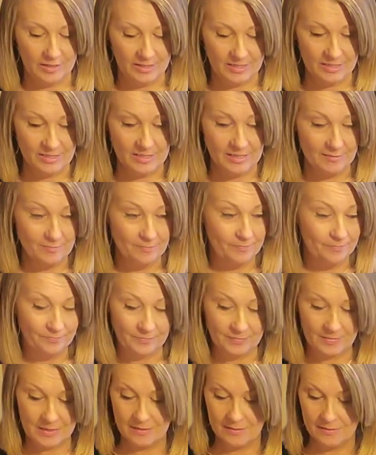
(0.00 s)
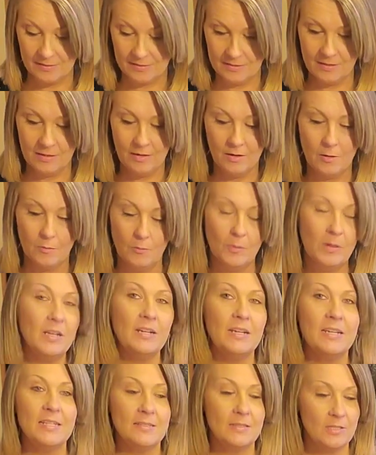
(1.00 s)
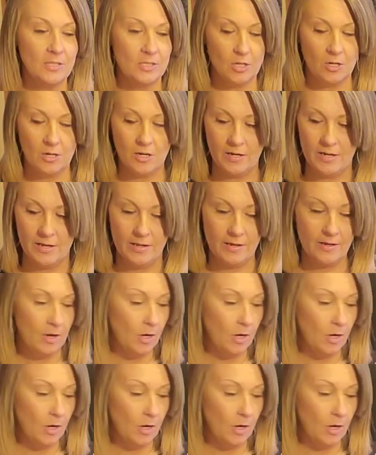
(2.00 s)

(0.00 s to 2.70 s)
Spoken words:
good. So we're gonna get started.